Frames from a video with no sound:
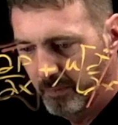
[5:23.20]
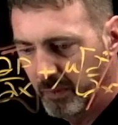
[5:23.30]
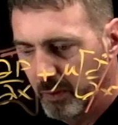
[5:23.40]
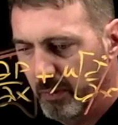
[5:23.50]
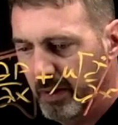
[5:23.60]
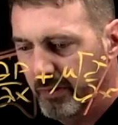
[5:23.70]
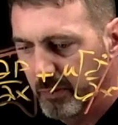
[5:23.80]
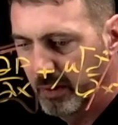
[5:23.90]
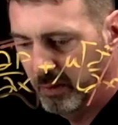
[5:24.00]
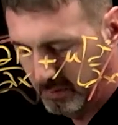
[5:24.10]
y
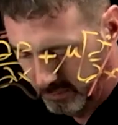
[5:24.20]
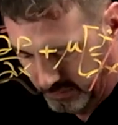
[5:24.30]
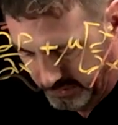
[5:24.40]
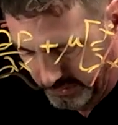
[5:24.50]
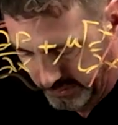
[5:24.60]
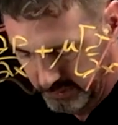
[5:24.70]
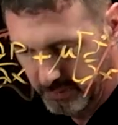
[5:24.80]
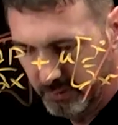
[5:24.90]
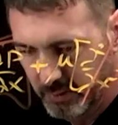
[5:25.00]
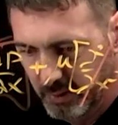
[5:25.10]
squared over
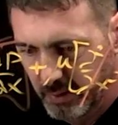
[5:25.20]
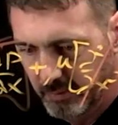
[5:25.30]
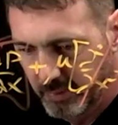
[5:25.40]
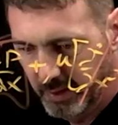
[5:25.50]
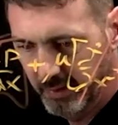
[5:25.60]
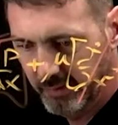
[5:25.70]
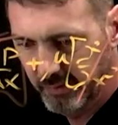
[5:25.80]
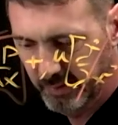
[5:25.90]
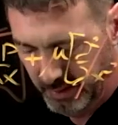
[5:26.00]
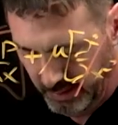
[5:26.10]
2
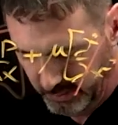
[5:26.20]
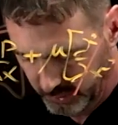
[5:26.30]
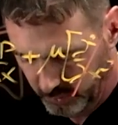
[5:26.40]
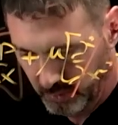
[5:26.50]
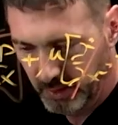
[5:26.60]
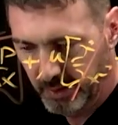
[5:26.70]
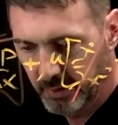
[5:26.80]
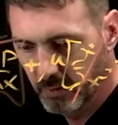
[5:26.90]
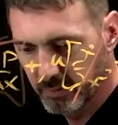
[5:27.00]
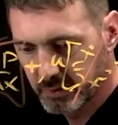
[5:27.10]
minus hy
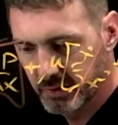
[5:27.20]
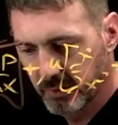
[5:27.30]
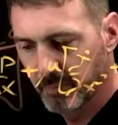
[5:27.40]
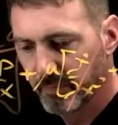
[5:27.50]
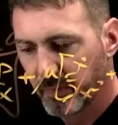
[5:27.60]
over 2.